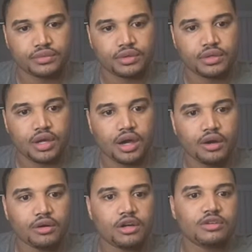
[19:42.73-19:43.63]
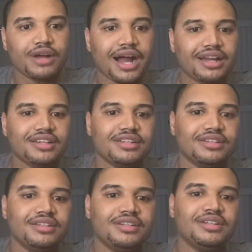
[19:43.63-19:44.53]
Oh, Karaka.
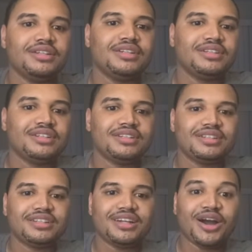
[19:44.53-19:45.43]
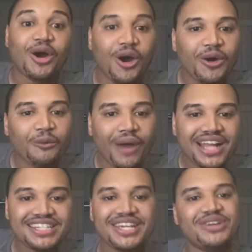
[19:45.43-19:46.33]
Oh,
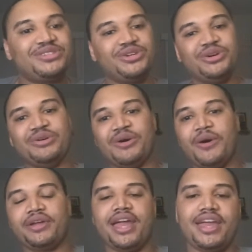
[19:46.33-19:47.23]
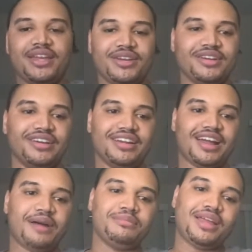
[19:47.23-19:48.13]
White's here too. Okay, good.
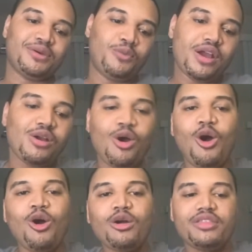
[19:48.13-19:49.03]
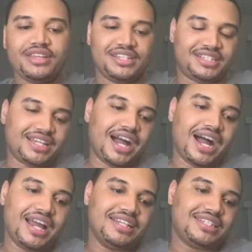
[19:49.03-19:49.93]
I'm like, where are these
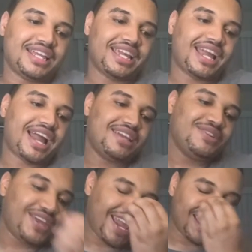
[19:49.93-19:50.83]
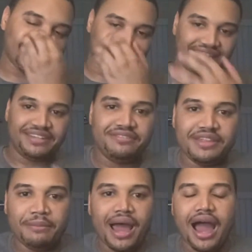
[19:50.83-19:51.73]
guys? Like, you can't leave them
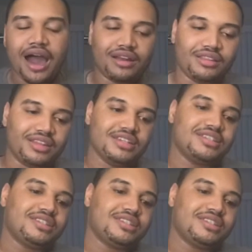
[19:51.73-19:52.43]
out of this.